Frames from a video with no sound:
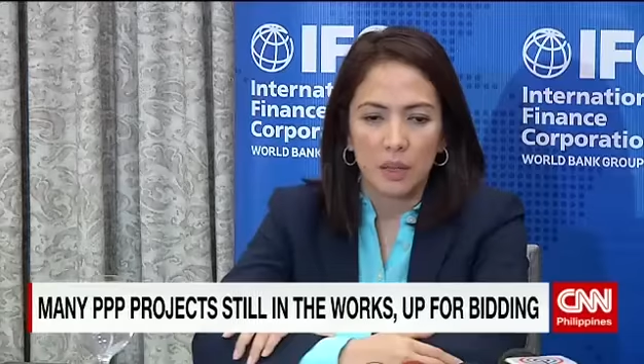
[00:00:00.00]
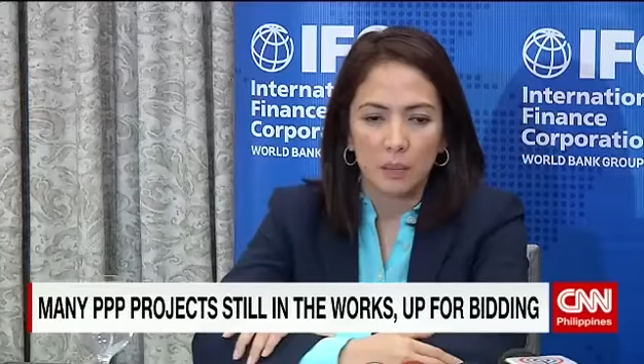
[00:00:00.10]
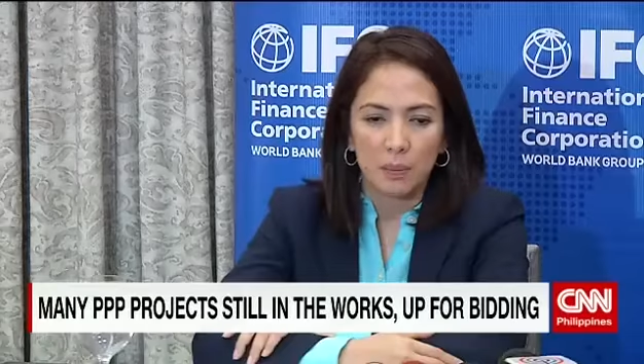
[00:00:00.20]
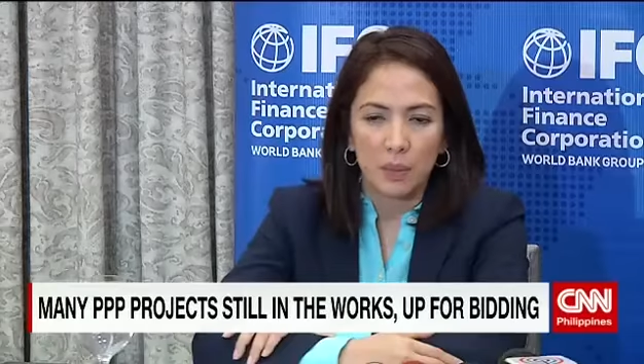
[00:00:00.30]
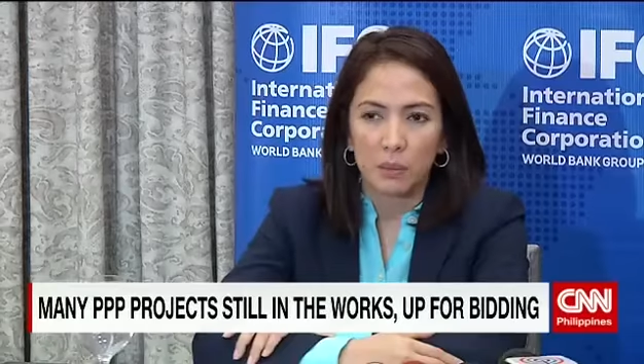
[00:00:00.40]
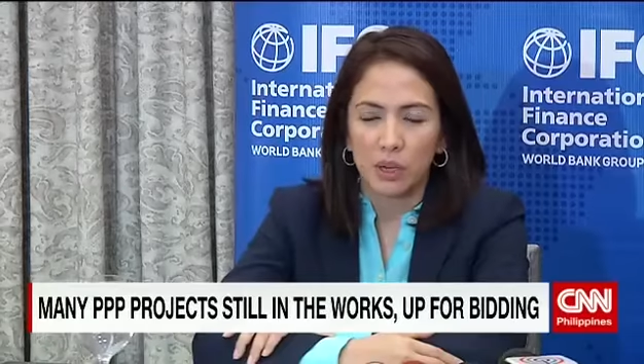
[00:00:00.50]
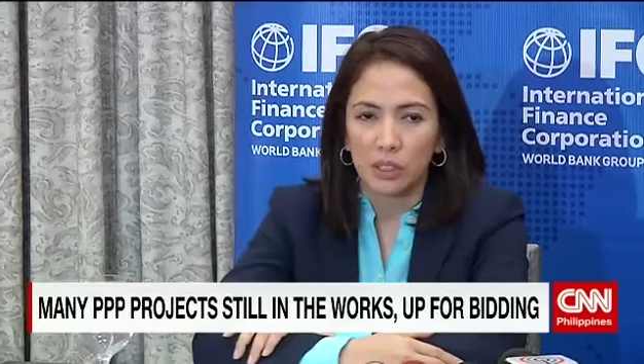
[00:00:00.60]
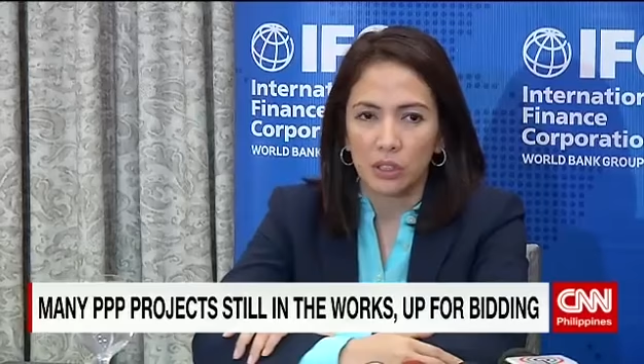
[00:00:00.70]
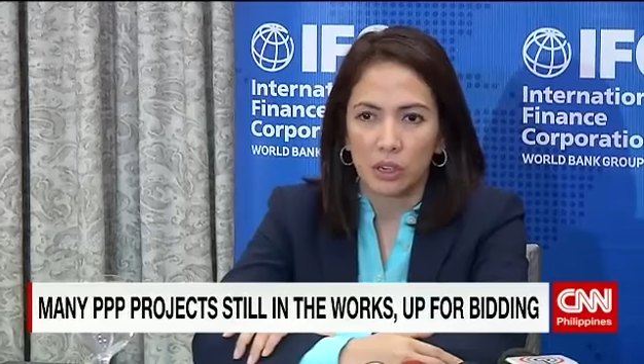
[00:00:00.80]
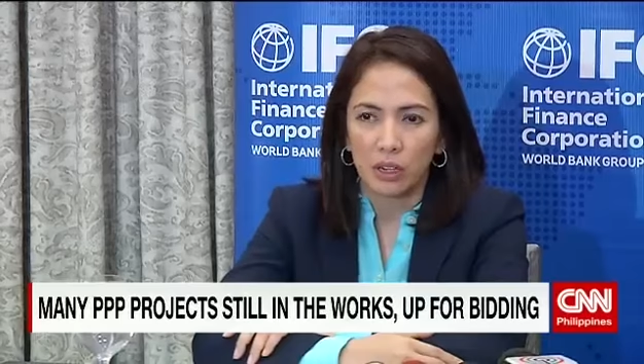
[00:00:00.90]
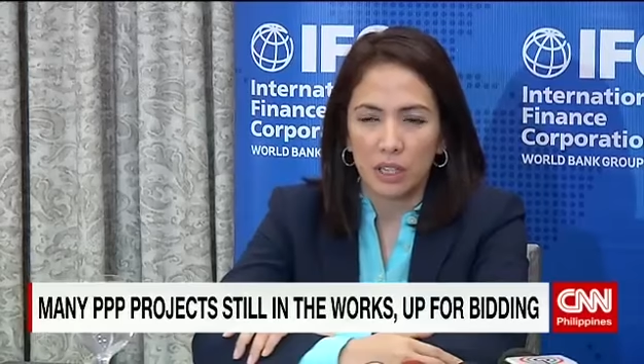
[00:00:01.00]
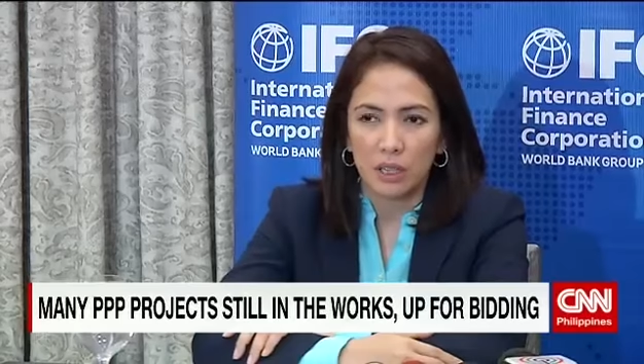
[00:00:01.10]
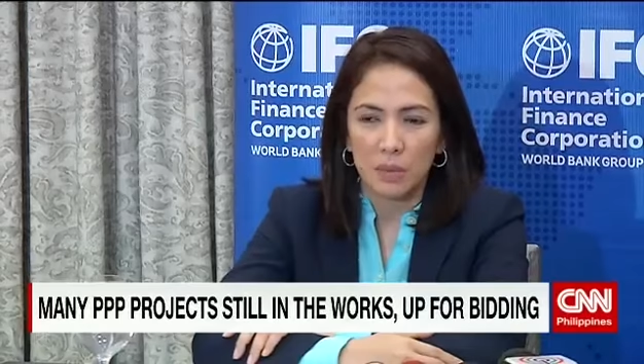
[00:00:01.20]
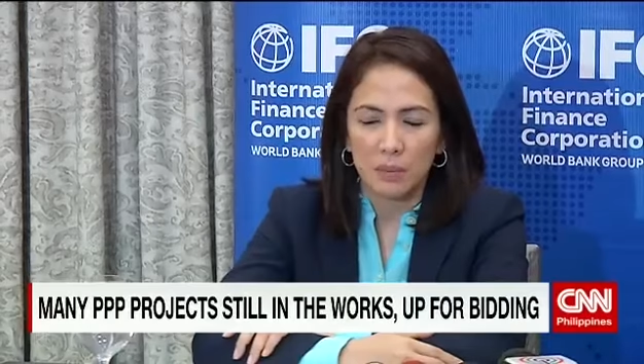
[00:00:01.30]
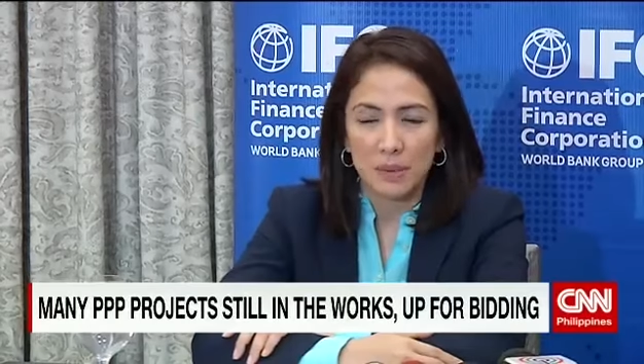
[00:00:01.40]
the people monitoring it
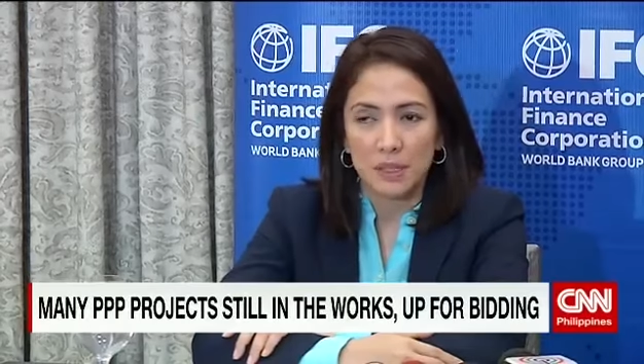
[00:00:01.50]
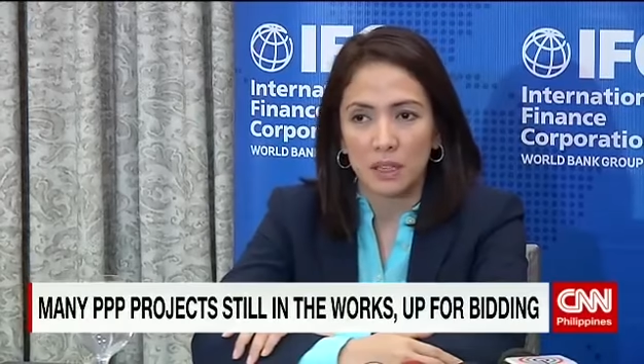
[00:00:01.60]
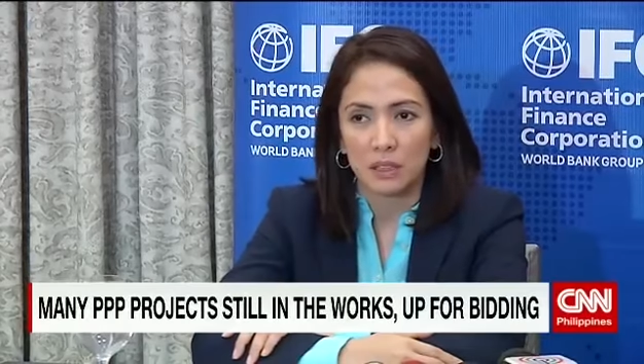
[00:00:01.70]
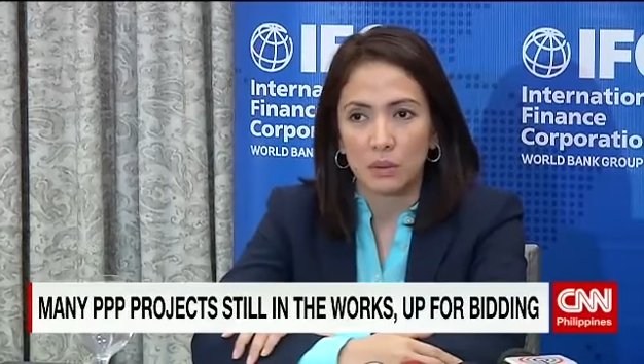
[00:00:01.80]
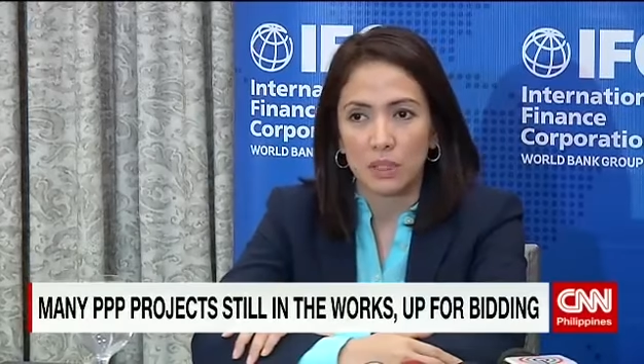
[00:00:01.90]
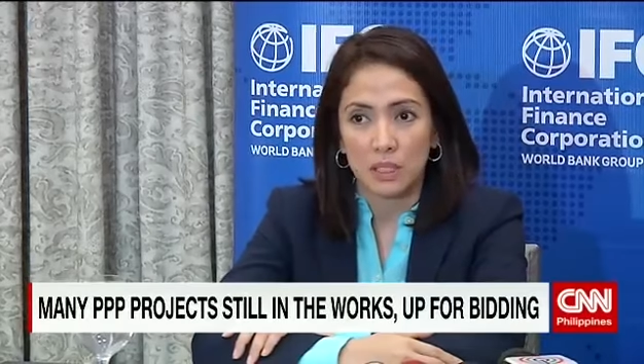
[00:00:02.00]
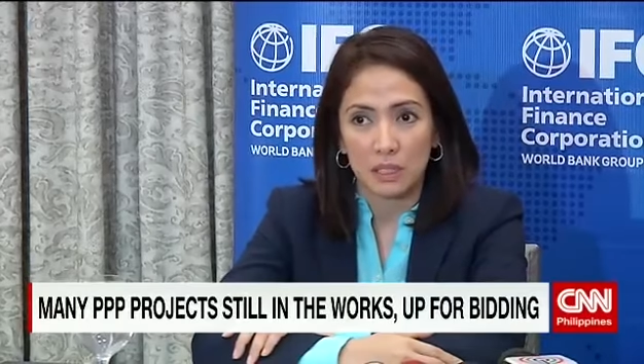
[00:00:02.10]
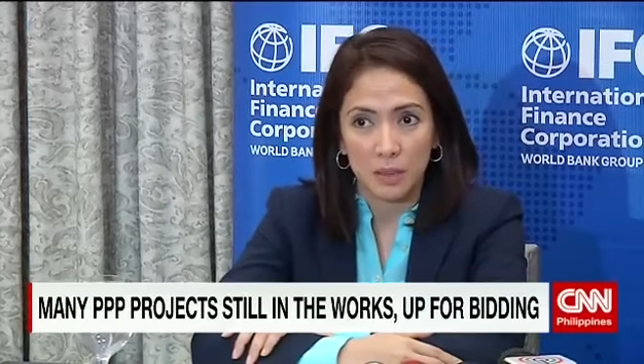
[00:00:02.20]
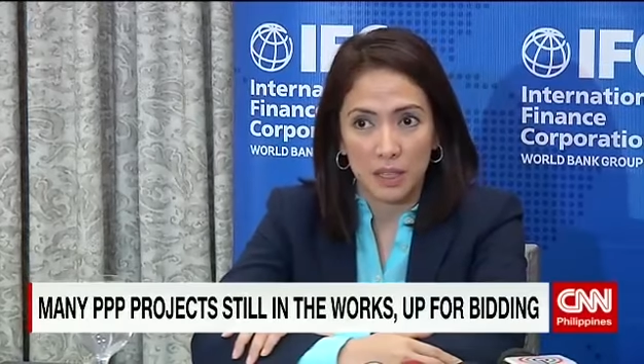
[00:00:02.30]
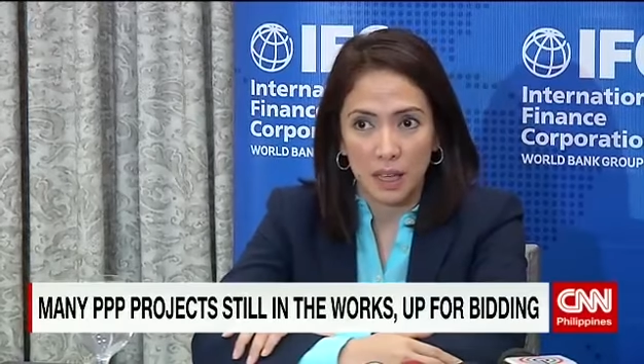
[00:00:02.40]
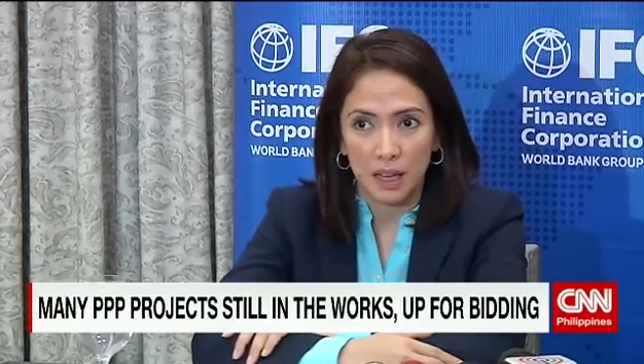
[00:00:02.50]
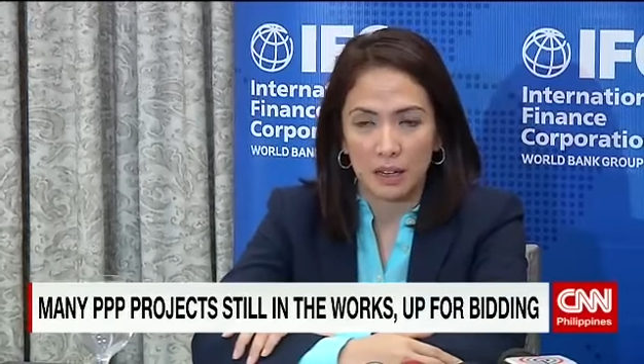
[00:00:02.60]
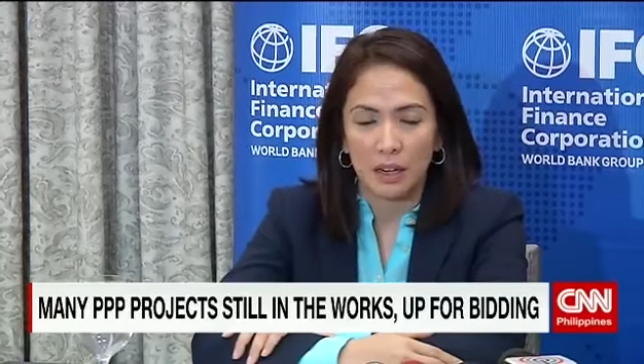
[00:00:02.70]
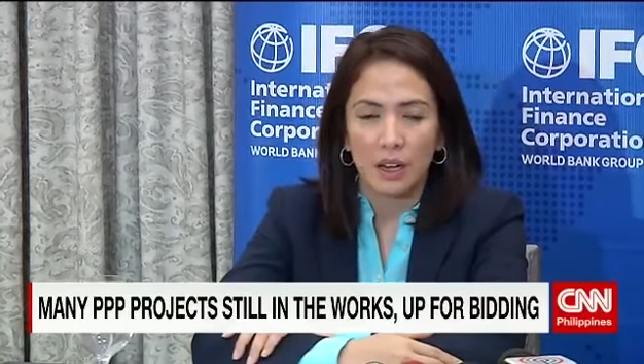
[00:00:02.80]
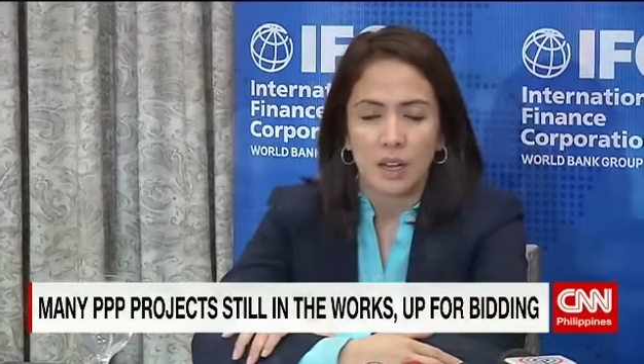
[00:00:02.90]
in PPP Center will still be
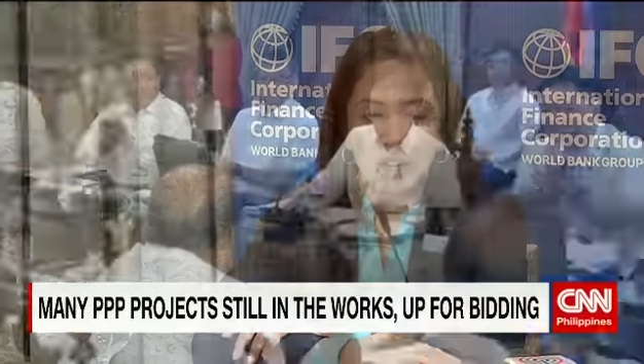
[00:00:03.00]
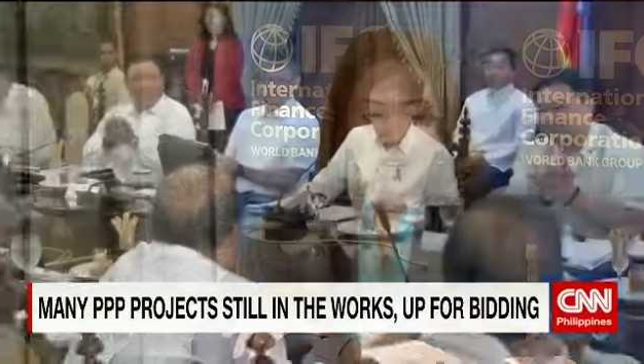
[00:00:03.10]
there. She